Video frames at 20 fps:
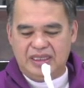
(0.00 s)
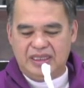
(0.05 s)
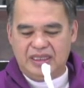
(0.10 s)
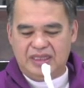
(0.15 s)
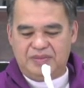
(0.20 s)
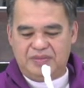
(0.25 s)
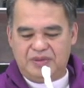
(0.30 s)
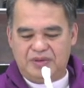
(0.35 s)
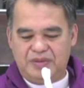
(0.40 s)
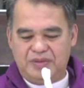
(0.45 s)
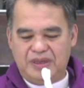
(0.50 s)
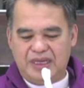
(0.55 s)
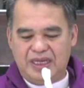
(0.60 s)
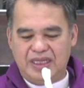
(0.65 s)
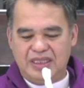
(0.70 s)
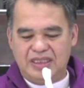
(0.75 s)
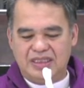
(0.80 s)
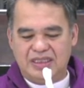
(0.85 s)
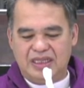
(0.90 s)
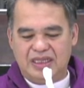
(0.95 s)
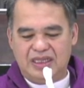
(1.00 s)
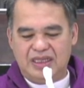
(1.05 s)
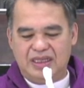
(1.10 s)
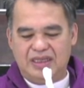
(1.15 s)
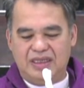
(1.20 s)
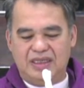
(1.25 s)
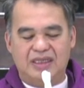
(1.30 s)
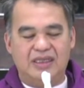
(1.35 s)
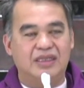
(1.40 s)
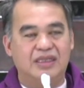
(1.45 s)
It provides
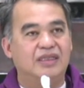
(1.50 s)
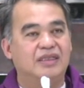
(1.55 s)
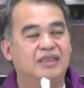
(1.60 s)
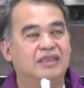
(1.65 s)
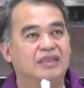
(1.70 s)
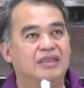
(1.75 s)
an